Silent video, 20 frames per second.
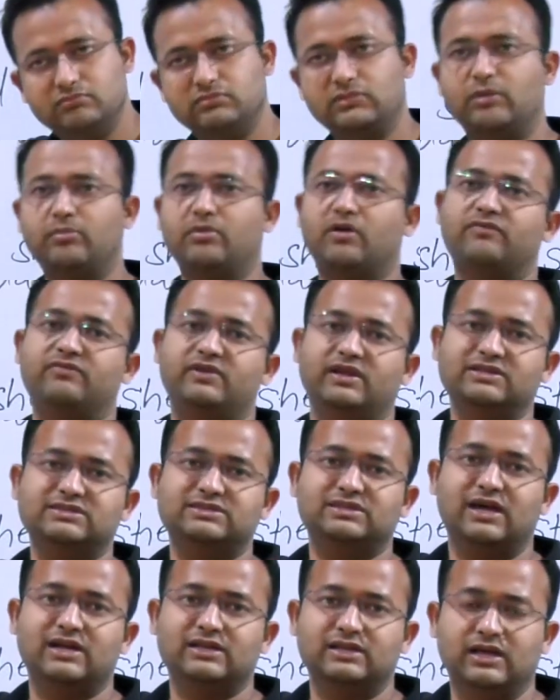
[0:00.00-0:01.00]
number of
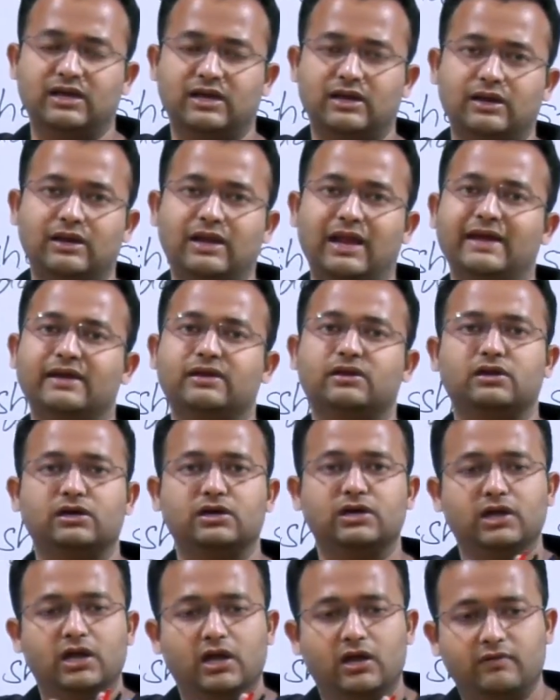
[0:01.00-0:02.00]
tests are there like
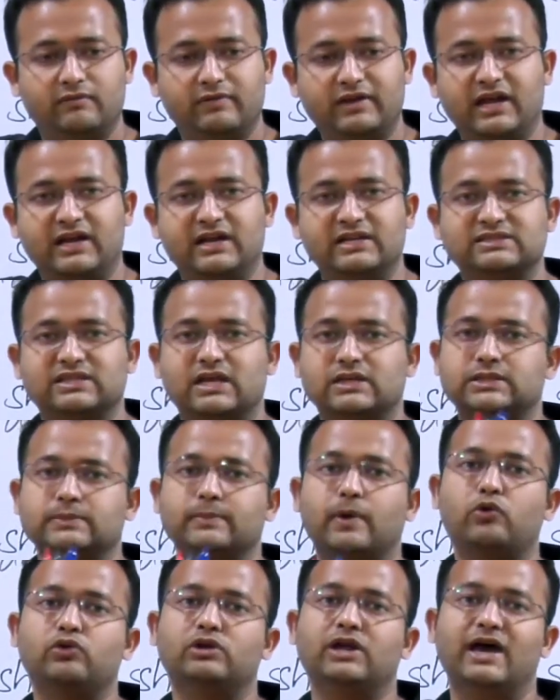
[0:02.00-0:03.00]
uh, we can discuss
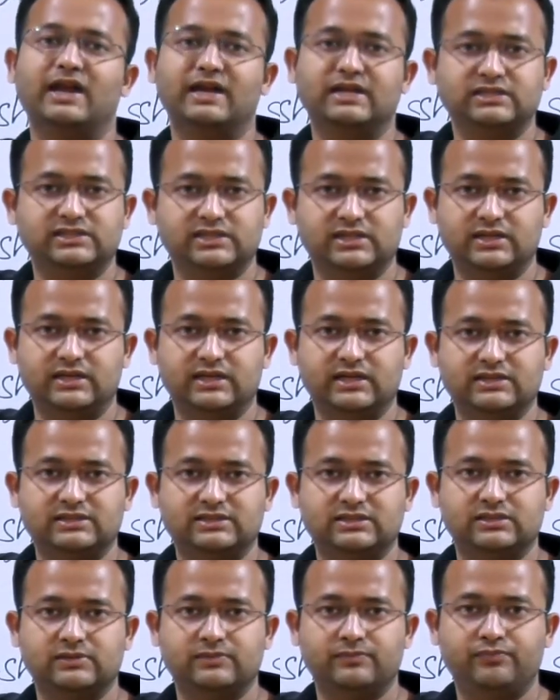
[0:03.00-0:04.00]
about direct shear
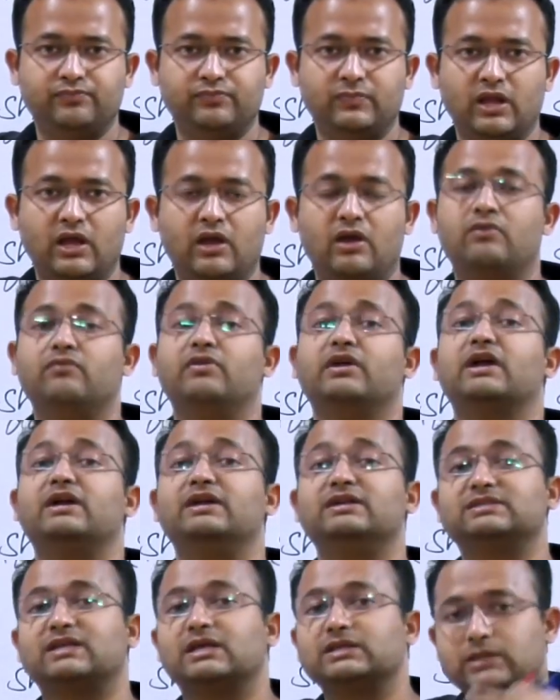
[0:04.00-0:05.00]
test we
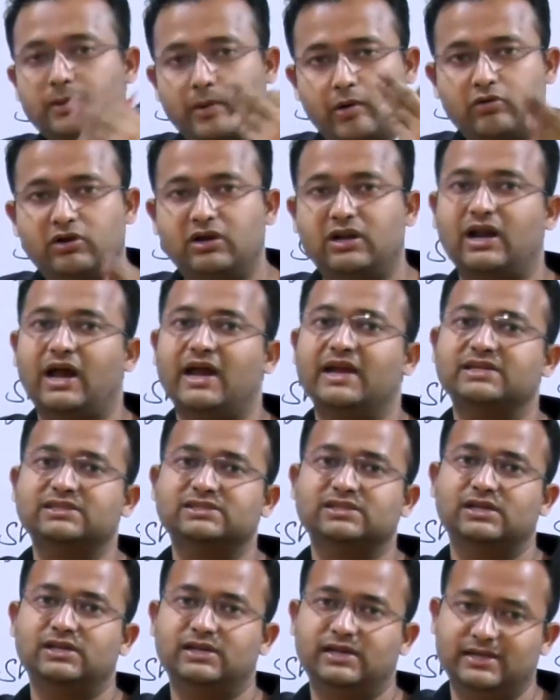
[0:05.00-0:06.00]
can discuss about
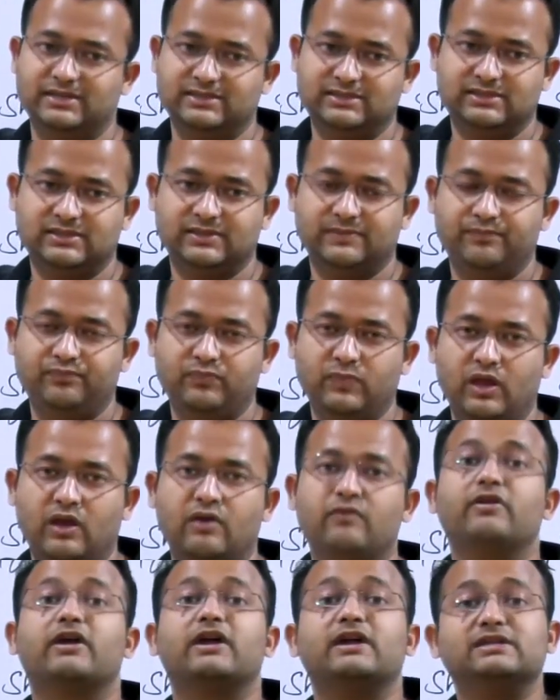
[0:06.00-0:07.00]
triaxial test
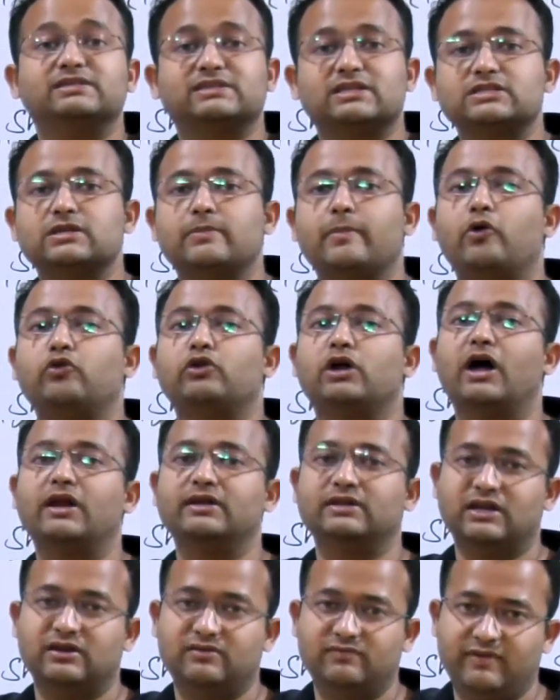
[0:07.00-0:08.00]
we can discuss about
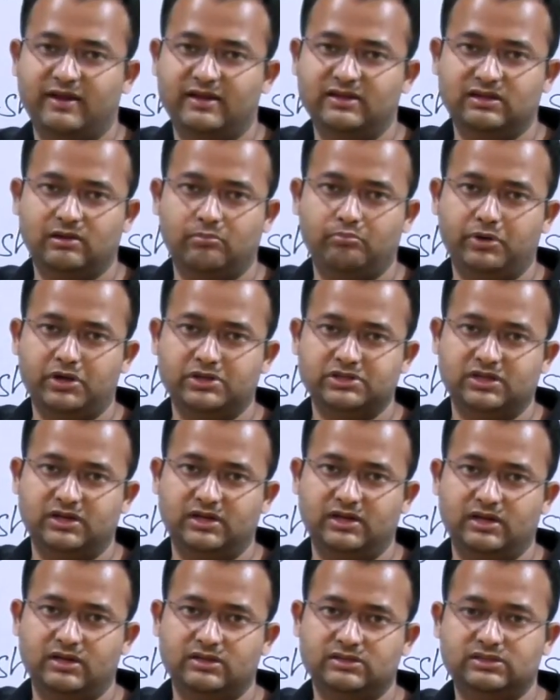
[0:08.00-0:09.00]
unconfined
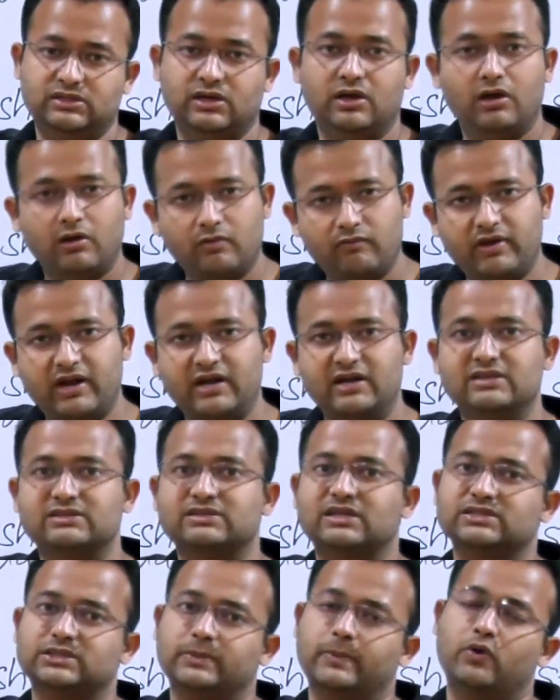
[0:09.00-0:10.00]
compression test we can
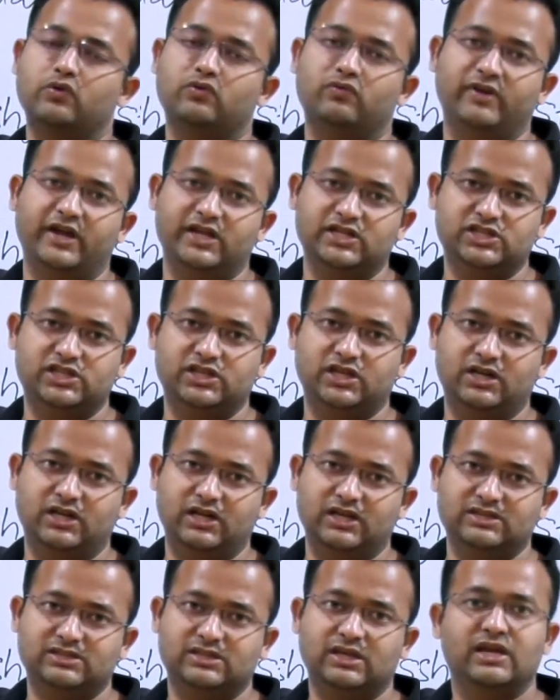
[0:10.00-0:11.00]
discuss about vane shear
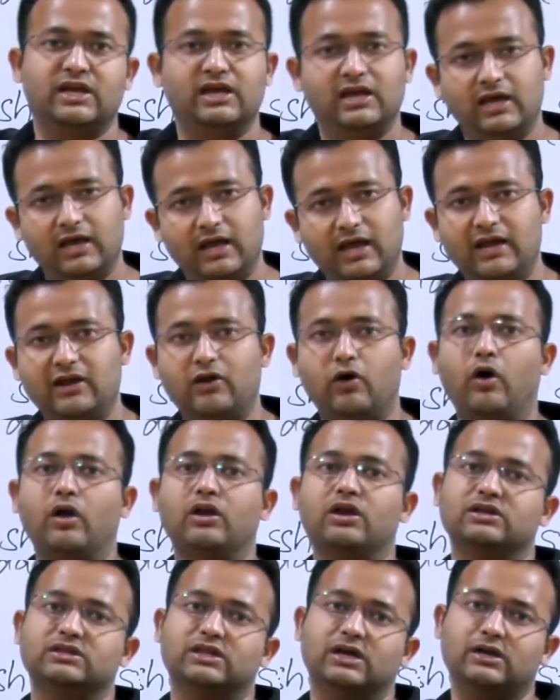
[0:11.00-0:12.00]
test and
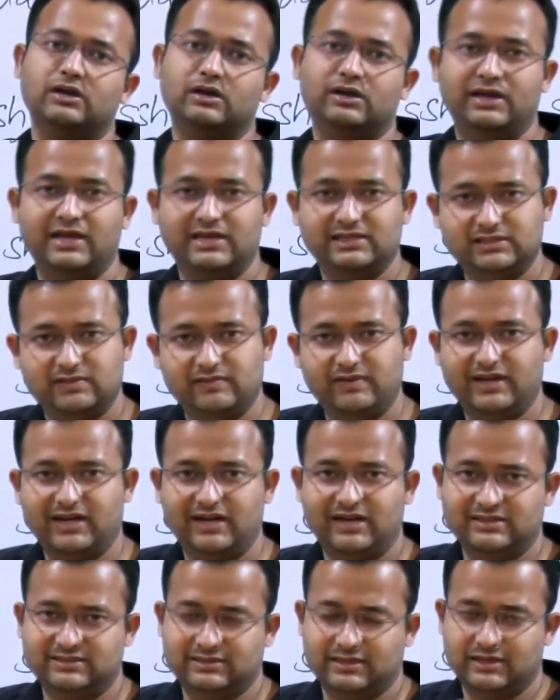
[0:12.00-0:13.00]
all other tests we
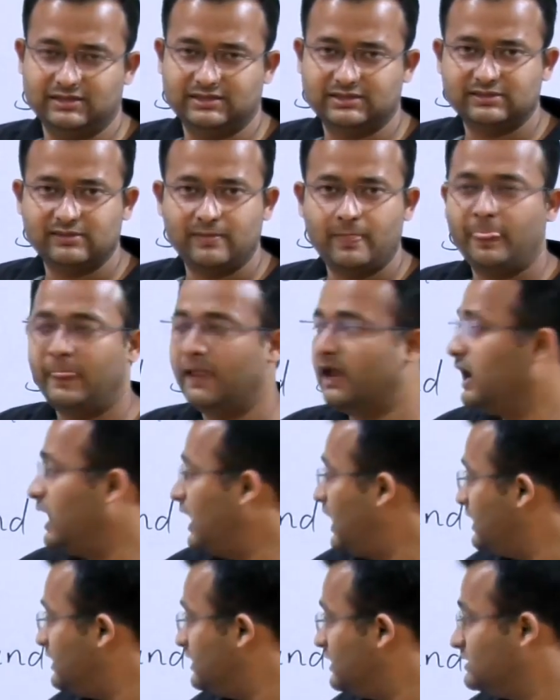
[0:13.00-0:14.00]
can discuss
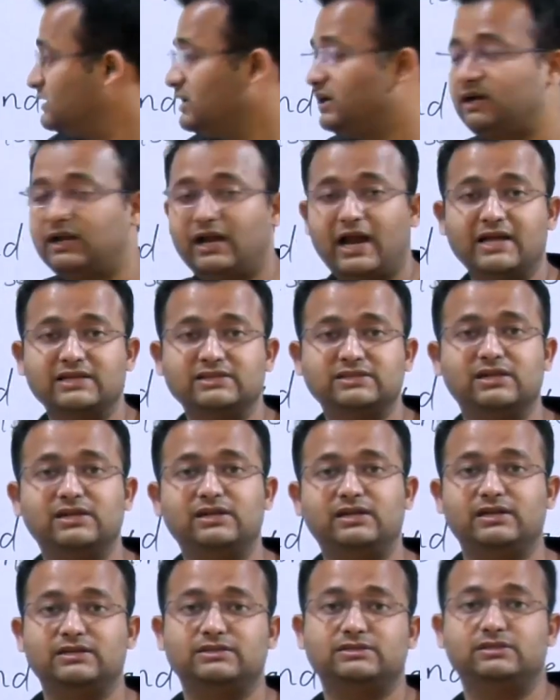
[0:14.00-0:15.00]
under the
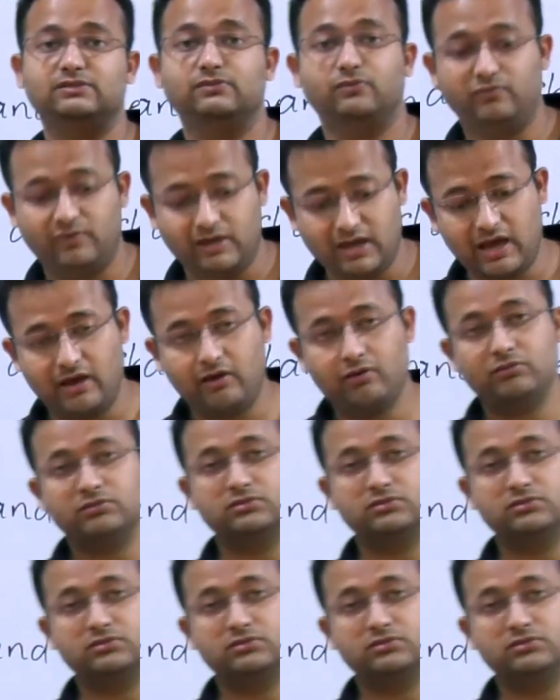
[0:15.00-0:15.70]
triaxial test we have